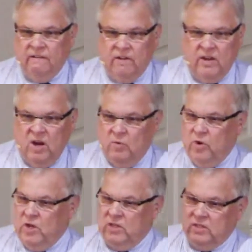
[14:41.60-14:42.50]
And I
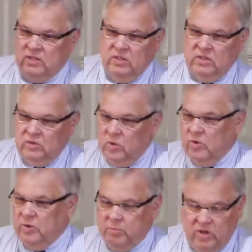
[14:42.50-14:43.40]
went and
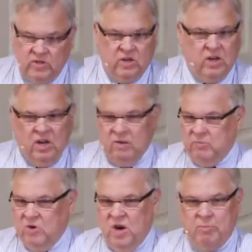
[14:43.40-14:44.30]
told the president, I'm
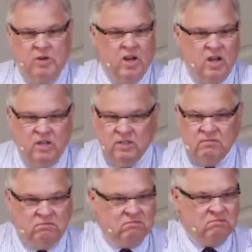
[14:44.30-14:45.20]
dropping out.
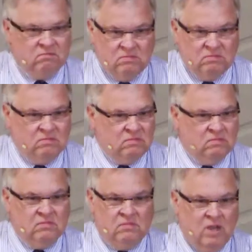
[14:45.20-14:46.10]

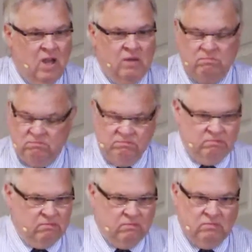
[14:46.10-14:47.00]
I'm,
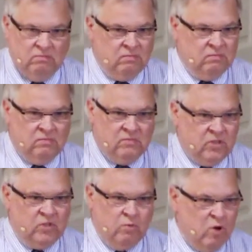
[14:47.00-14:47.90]

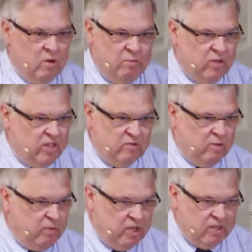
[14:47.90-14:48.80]
this is the wrong place for me.